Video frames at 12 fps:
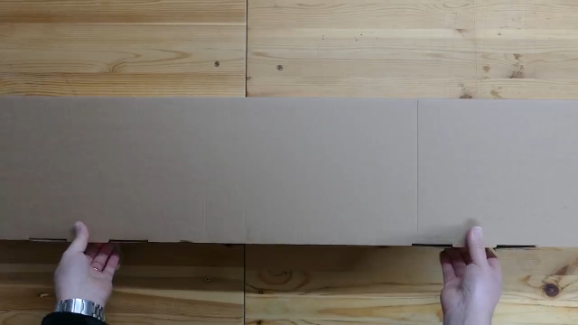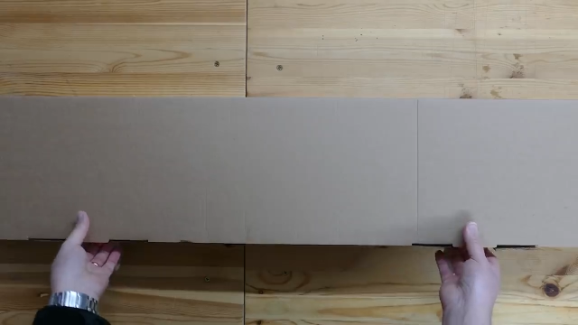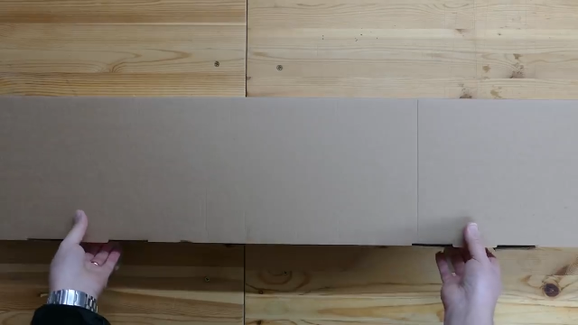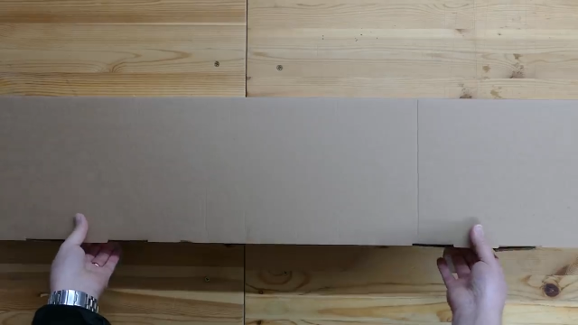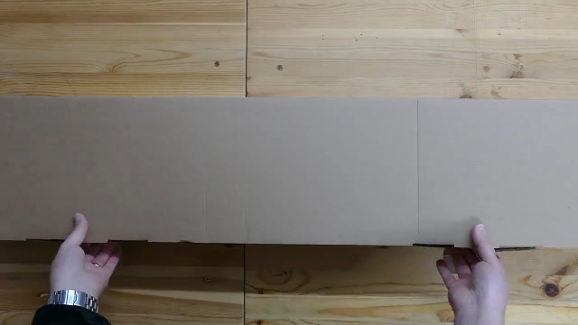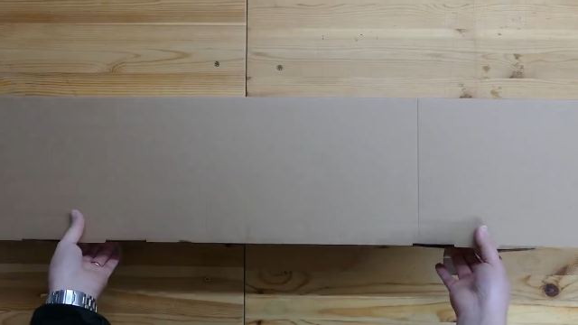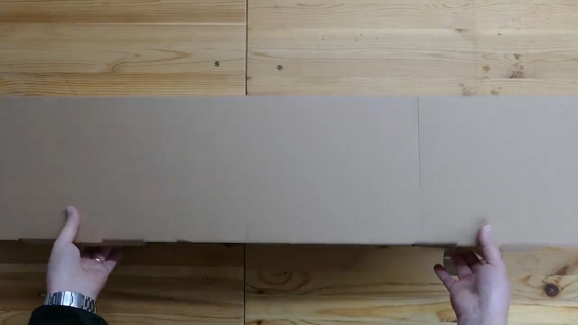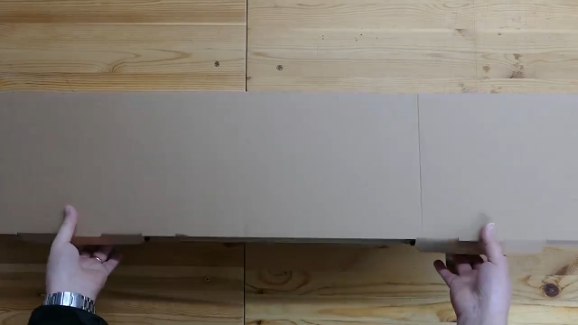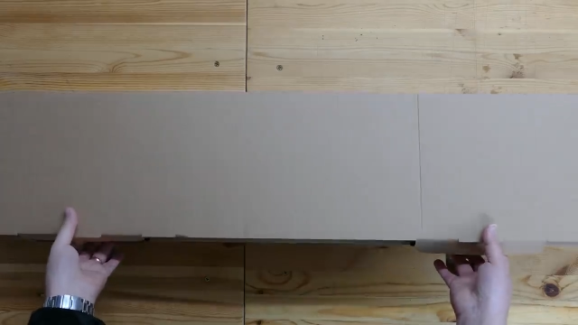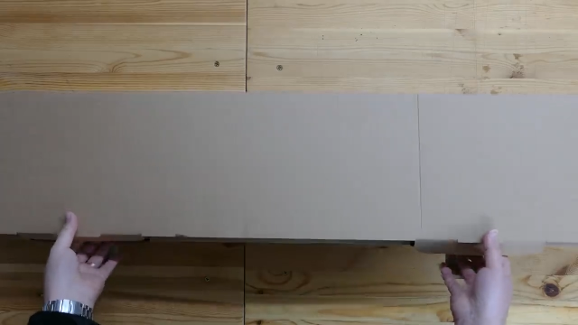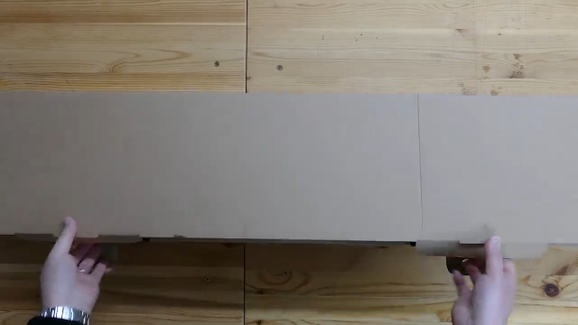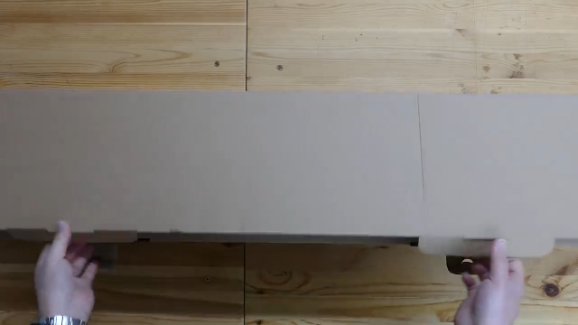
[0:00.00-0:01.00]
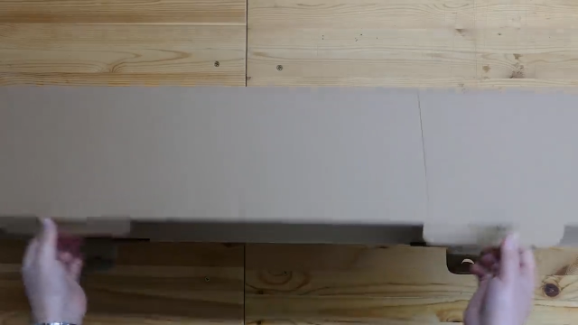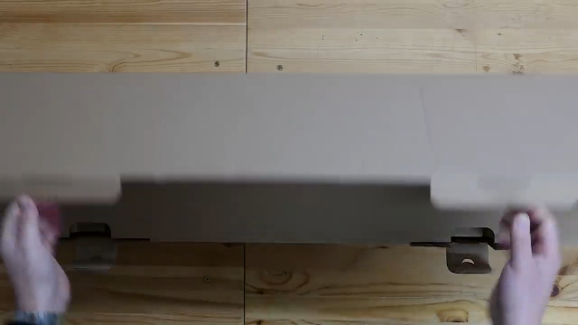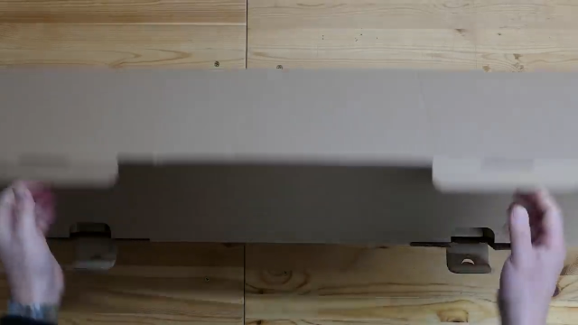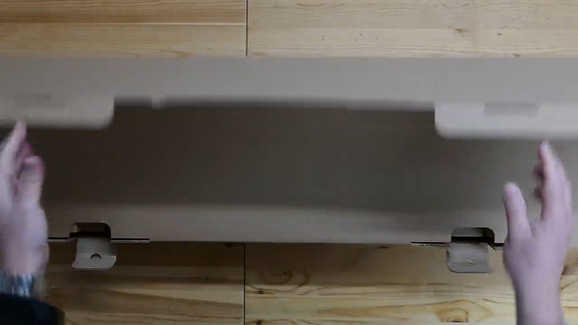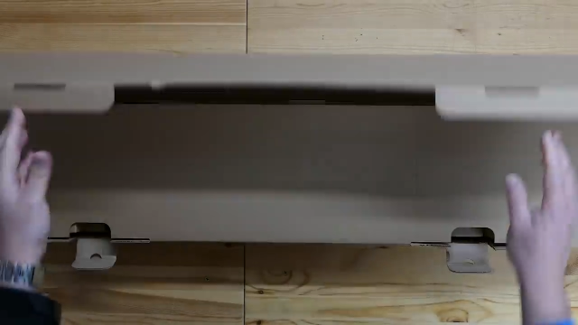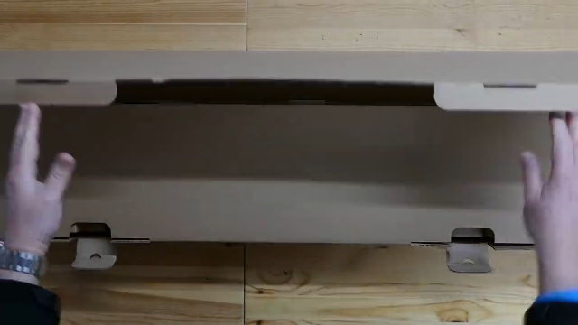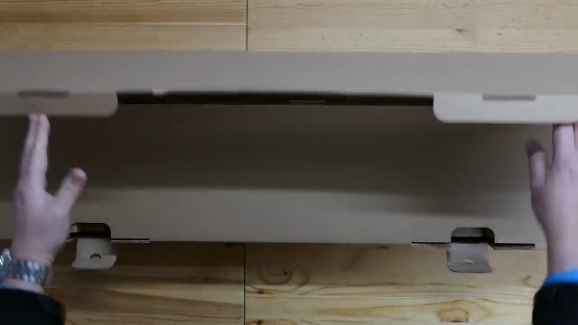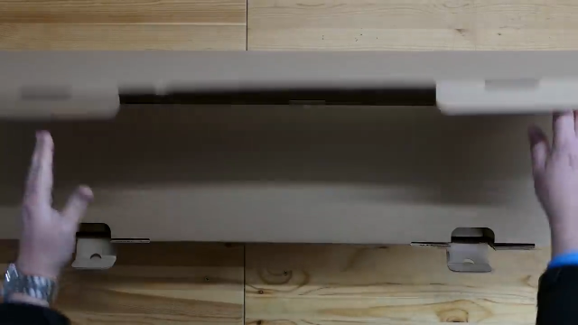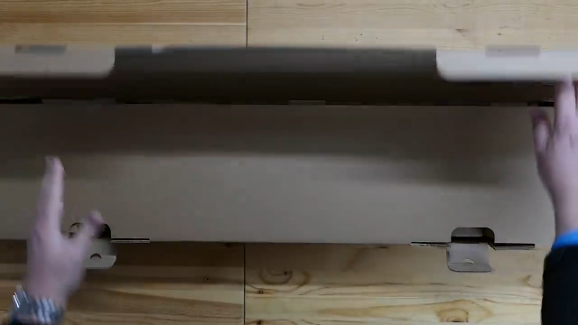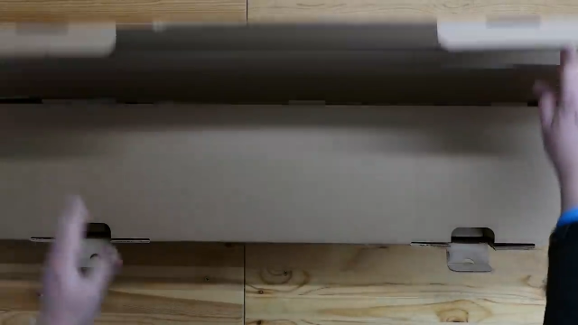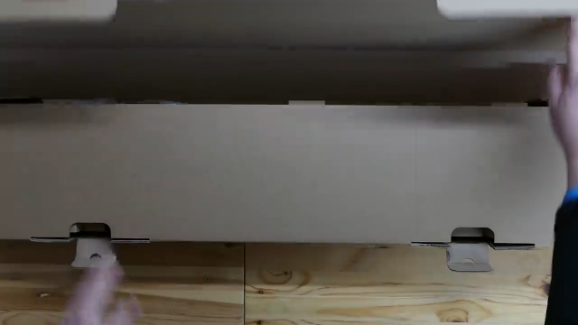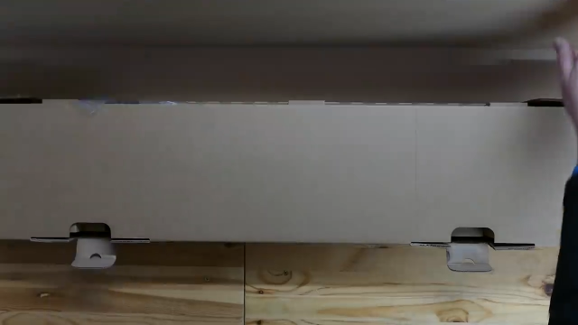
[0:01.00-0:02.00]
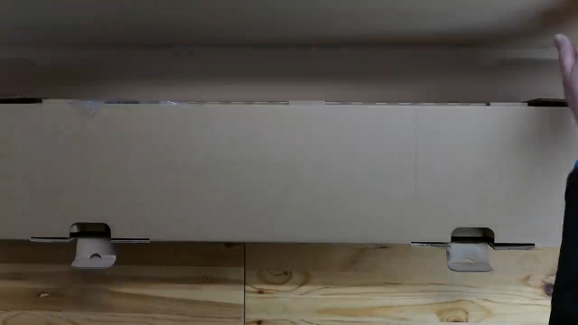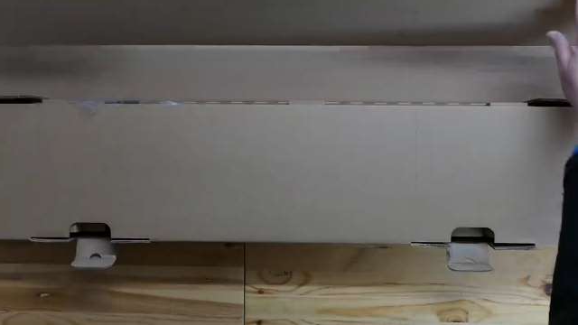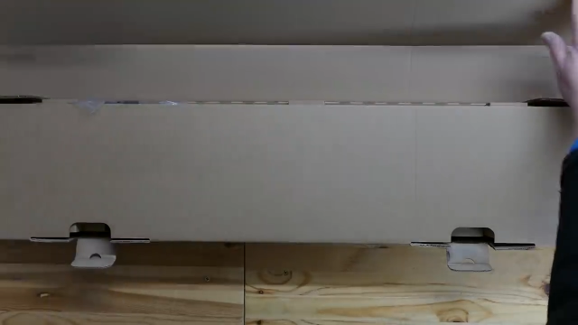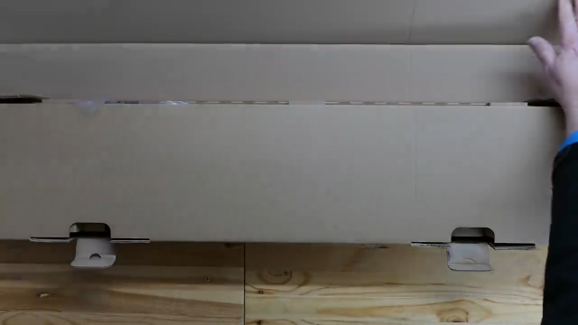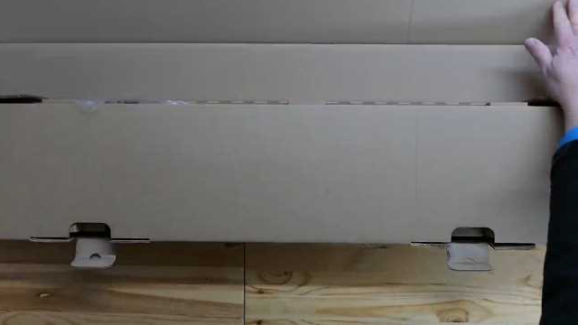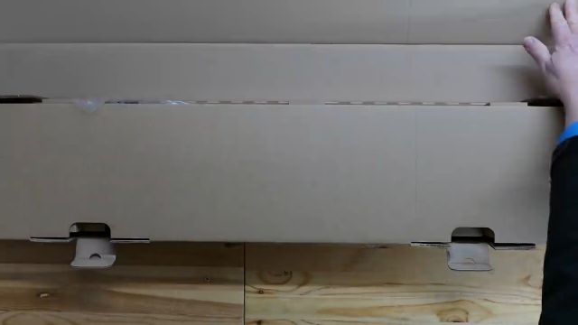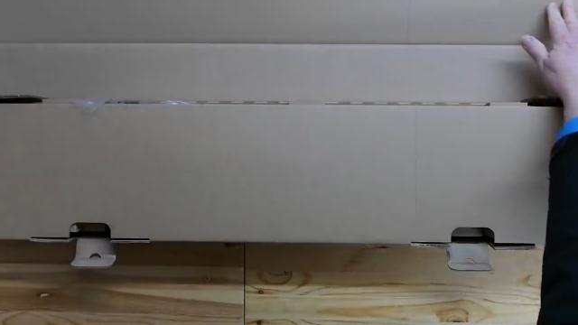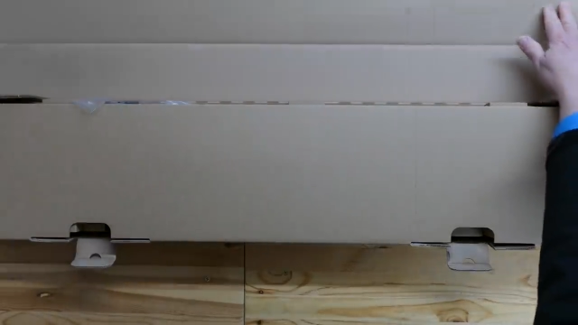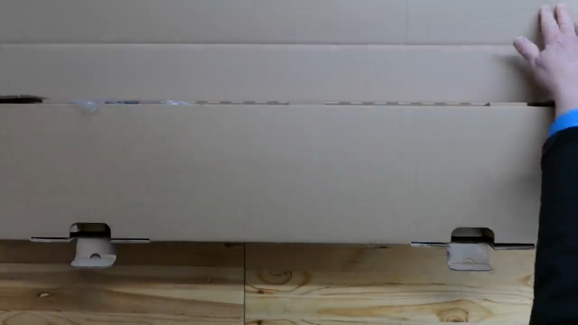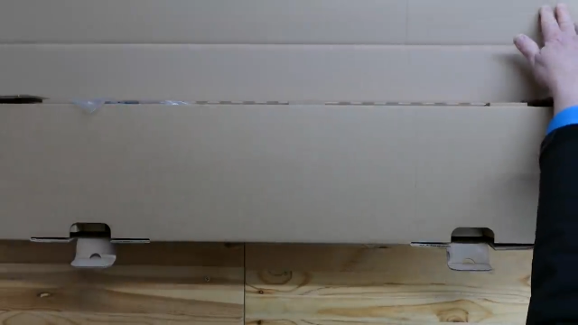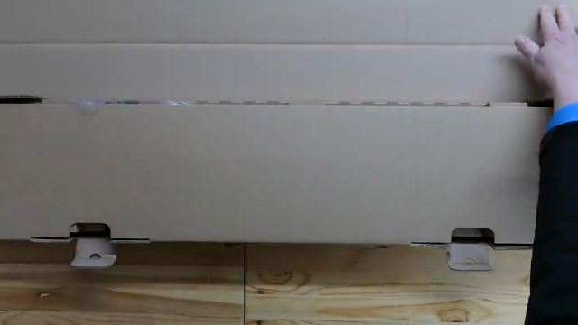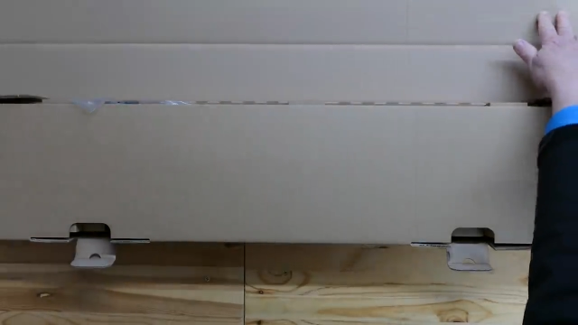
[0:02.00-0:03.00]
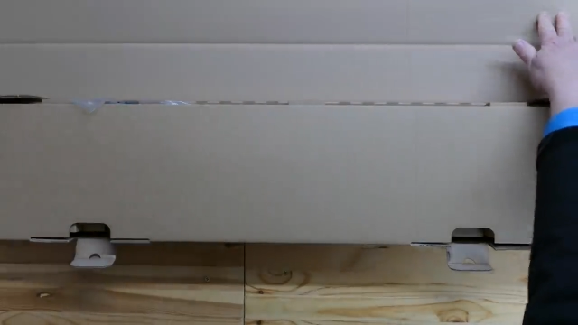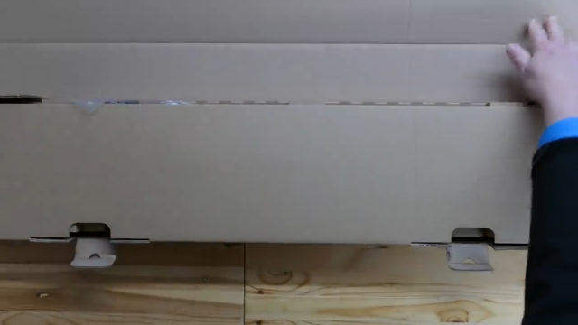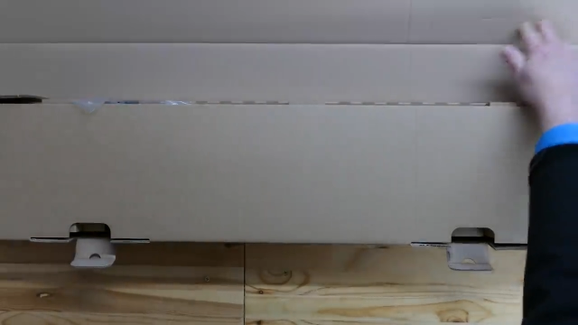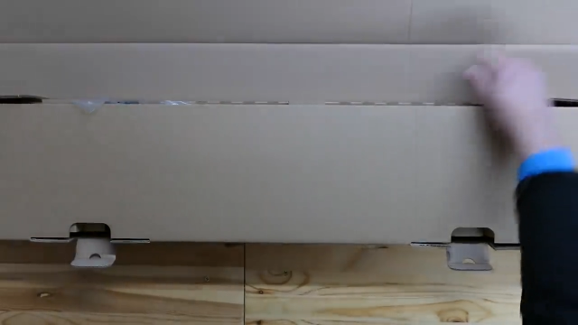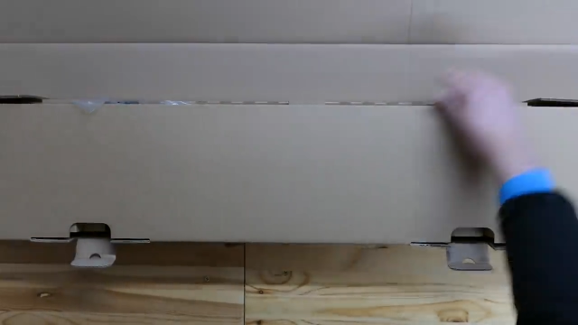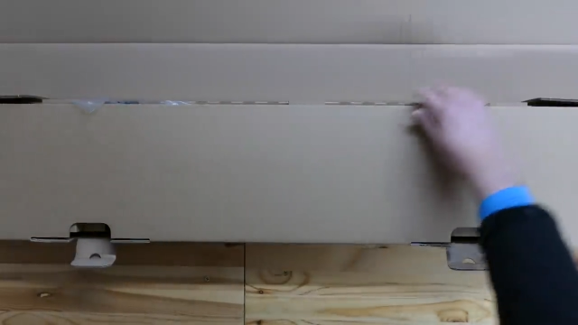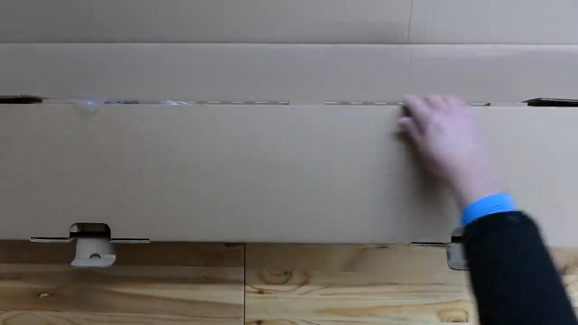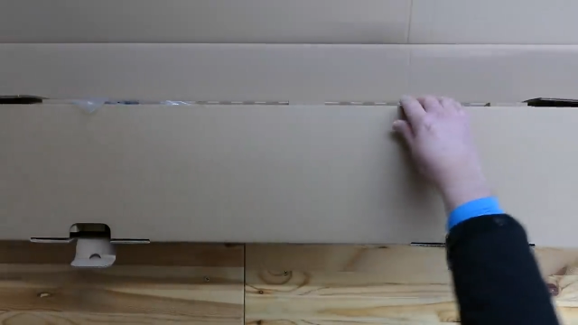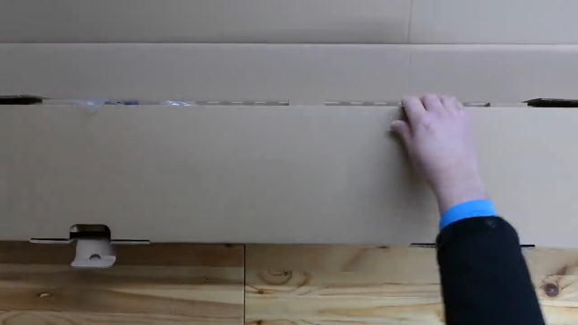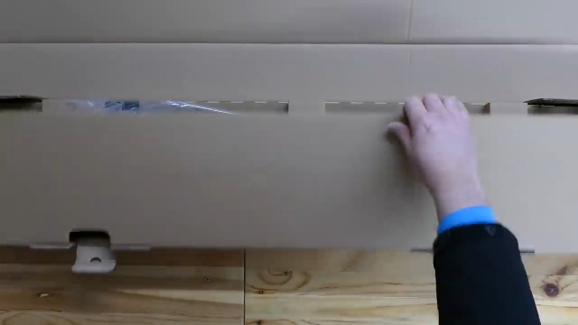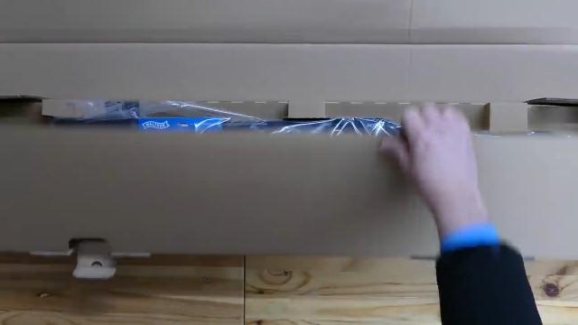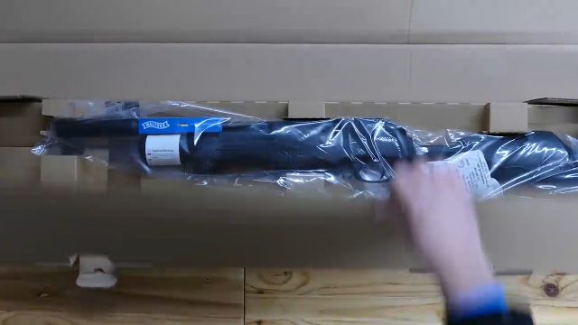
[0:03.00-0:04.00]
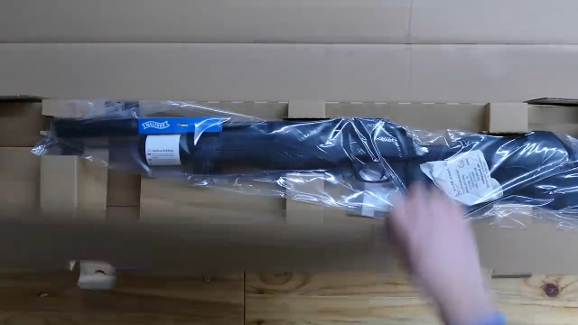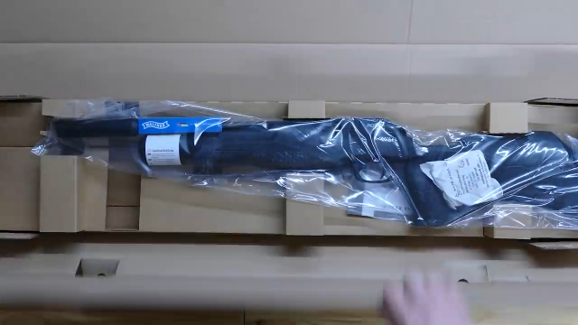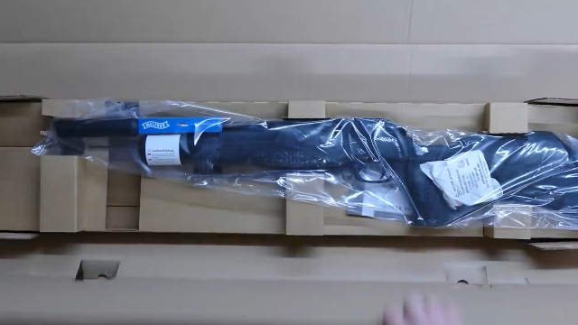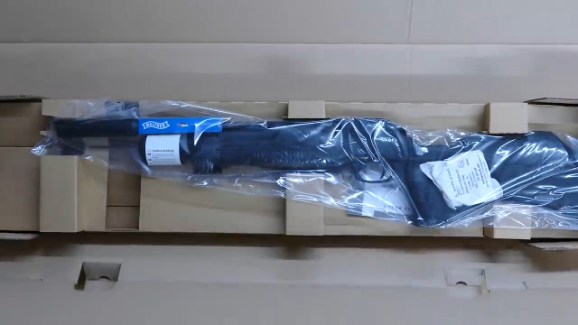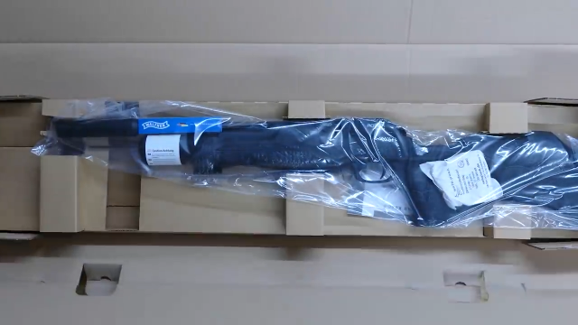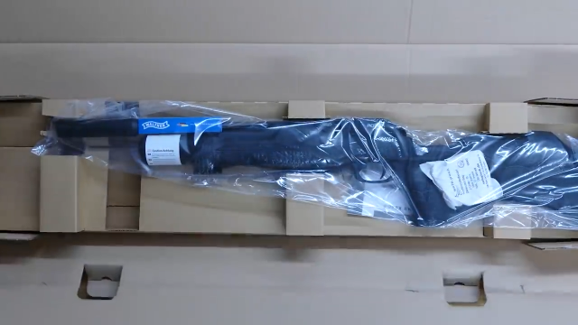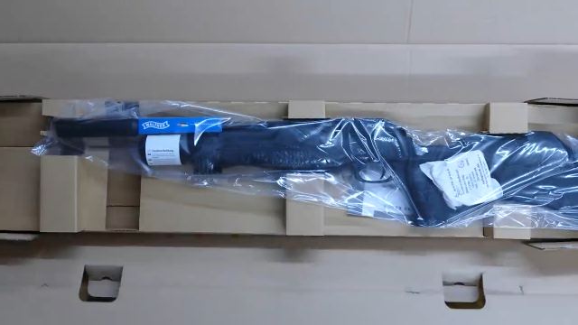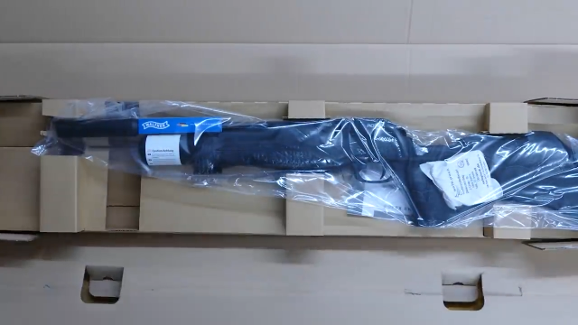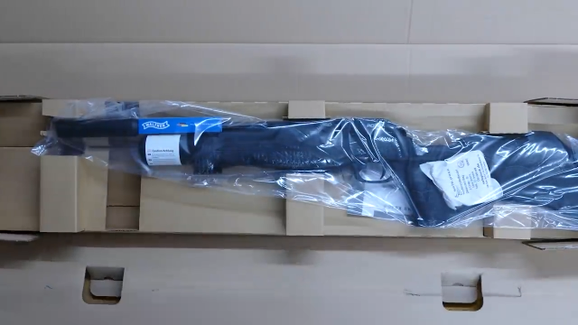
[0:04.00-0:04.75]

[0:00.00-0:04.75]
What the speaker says: (no speaker visible)